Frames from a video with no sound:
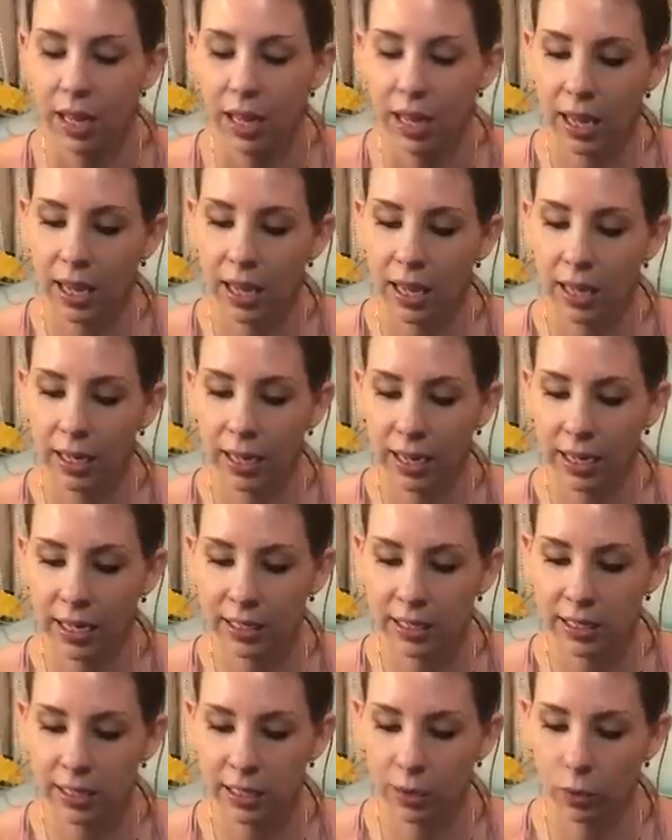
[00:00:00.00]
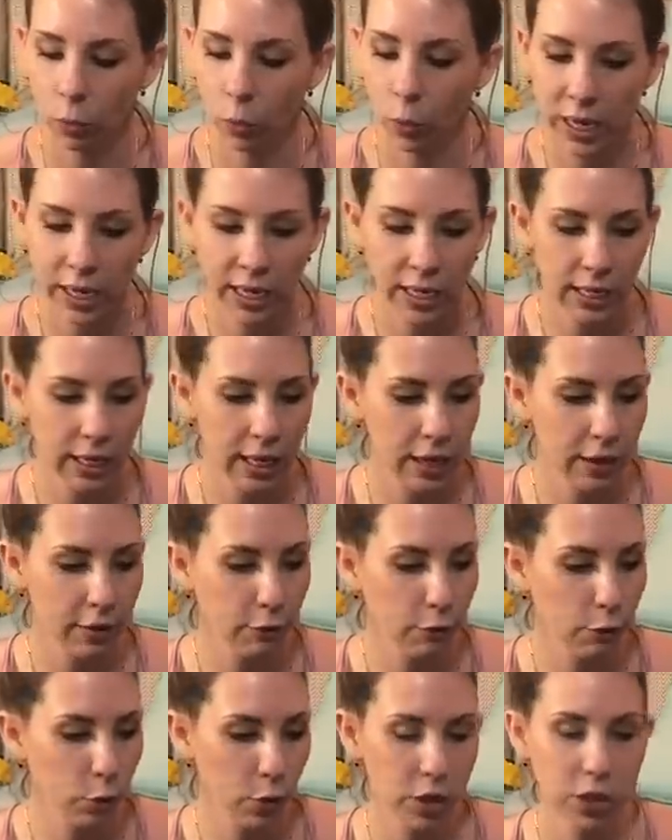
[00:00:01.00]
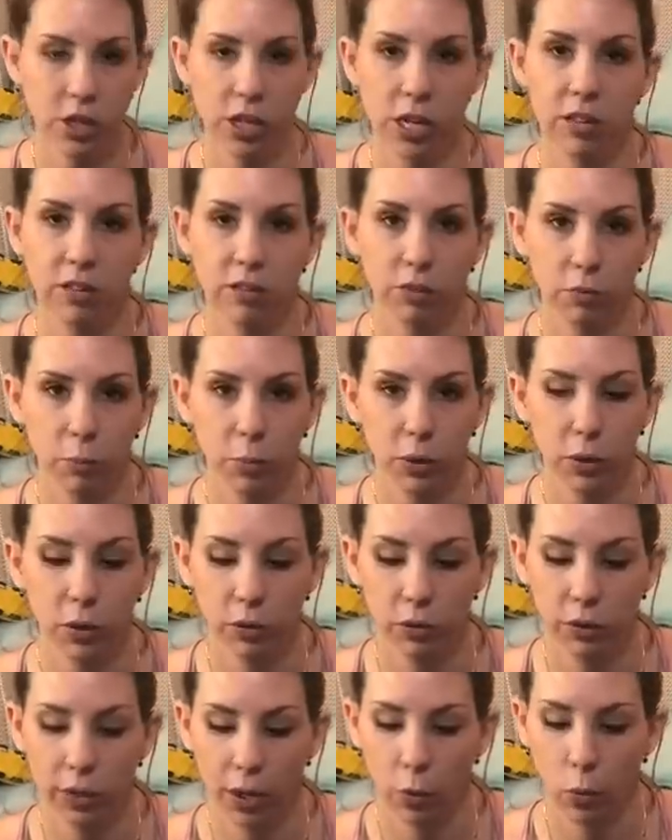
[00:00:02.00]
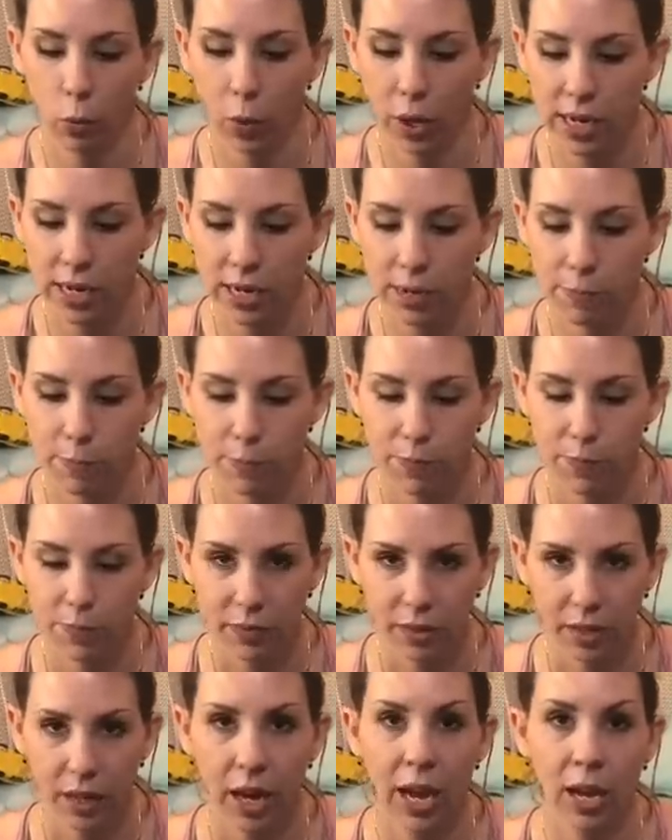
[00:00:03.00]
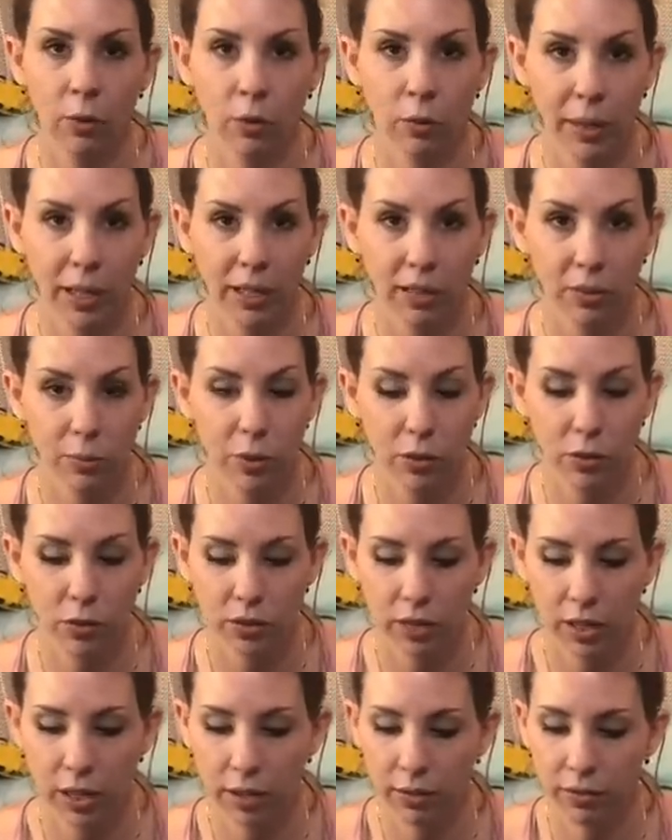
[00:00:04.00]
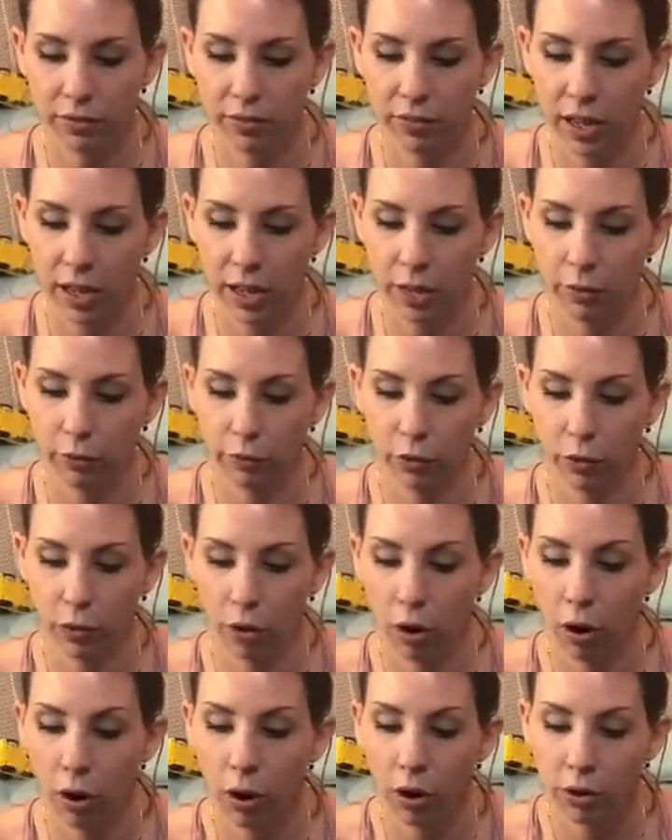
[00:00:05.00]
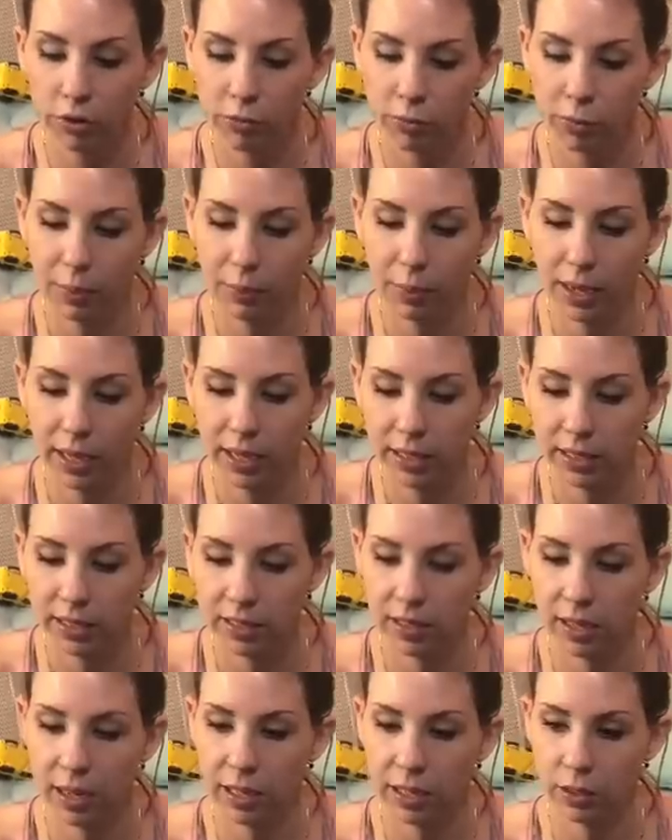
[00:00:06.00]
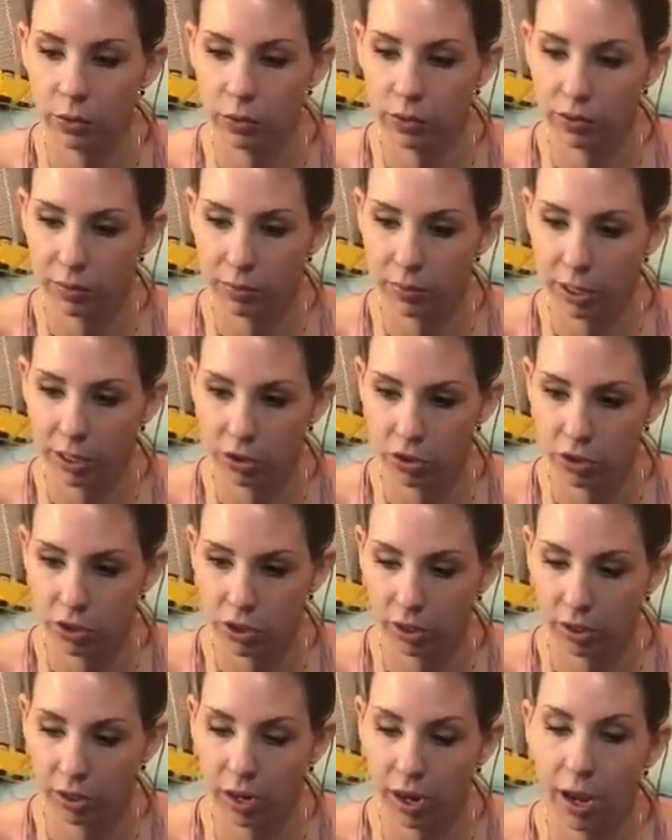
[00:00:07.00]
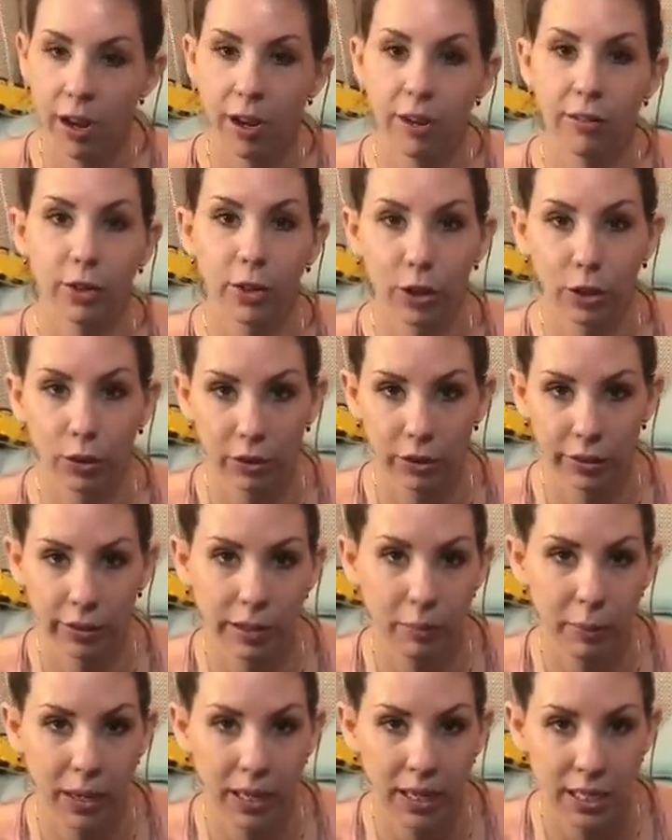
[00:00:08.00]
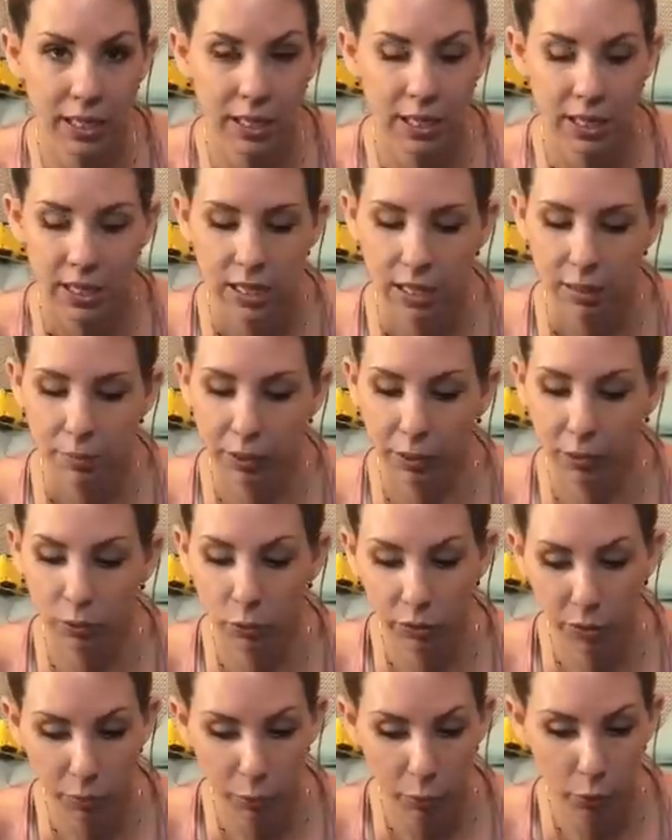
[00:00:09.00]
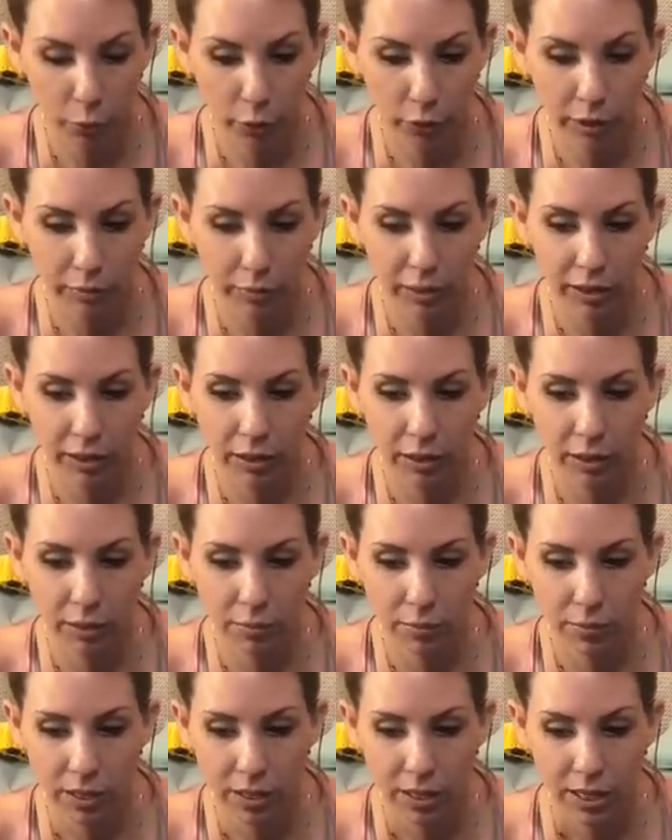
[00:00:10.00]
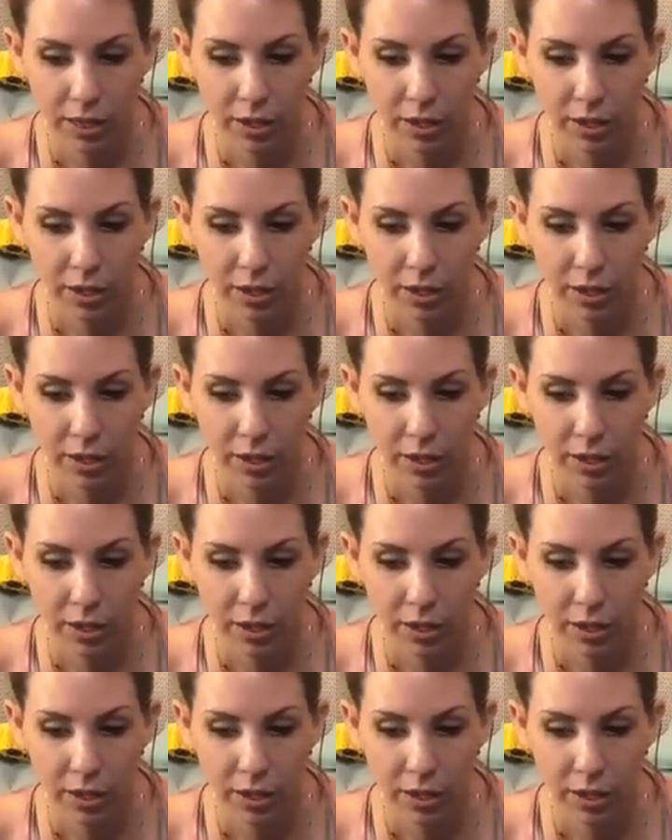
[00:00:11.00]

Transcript: And I did white and four shades of blue. Now white I would make the most of. And for all of my paints, I use a mixture of acrylic paint mixed with a pouring medium,